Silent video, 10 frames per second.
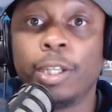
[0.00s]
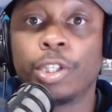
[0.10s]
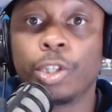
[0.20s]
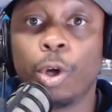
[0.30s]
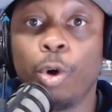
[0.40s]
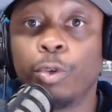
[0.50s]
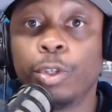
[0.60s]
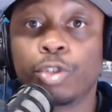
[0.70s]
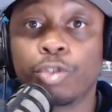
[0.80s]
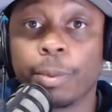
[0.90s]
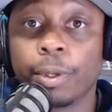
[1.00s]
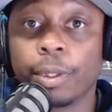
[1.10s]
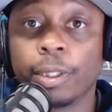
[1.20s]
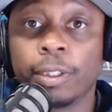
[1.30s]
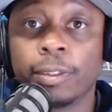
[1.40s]
sole
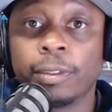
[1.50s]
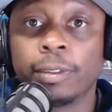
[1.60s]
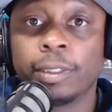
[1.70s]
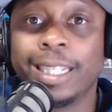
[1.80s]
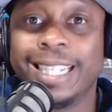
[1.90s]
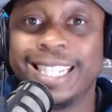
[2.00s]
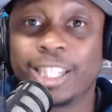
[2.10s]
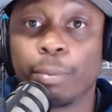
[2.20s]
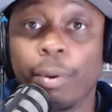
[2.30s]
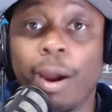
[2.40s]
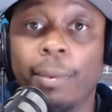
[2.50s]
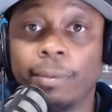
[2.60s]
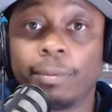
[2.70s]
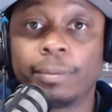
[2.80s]
distributor, is the problem.